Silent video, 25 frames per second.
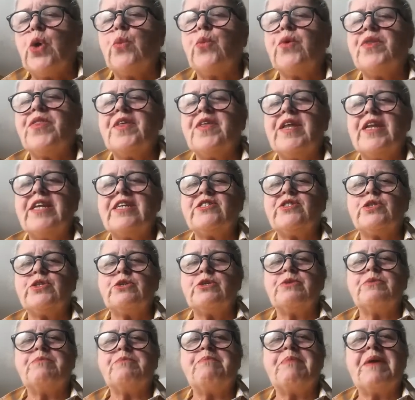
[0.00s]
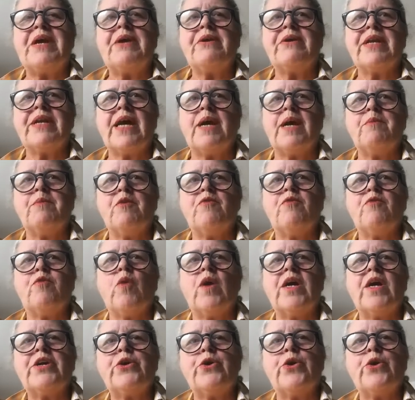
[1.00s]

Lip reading: within a certain paradigm of what